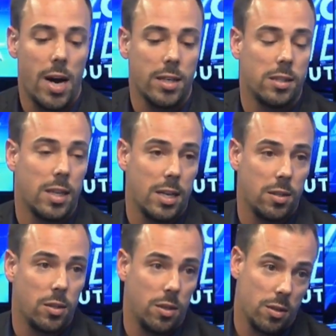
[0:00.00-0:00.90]
you know, as
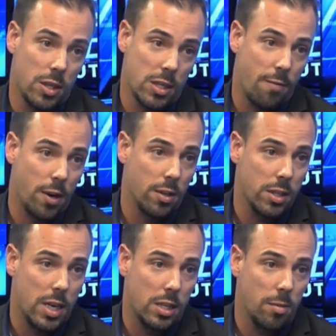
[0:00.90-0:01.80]
a South
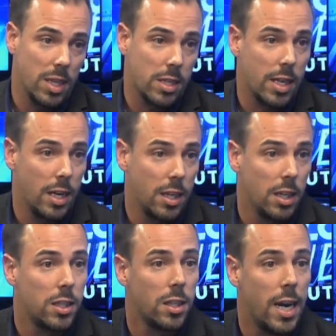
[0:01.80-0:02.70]
African startup that's
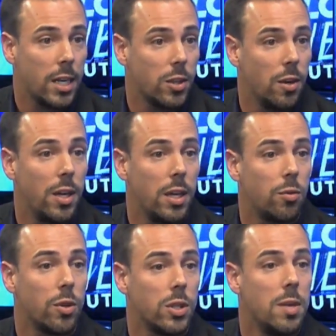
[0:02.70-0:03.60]
scaling
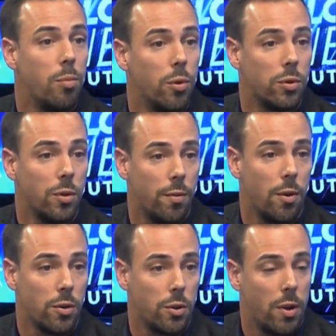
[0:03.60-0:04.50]
internationally, it was
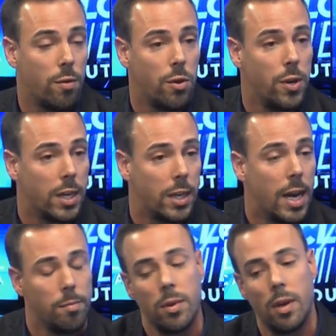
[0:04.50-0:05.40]
important for us to have a
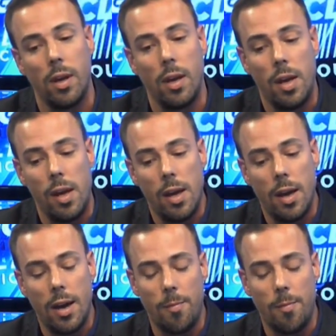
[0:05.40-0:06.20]
unique name.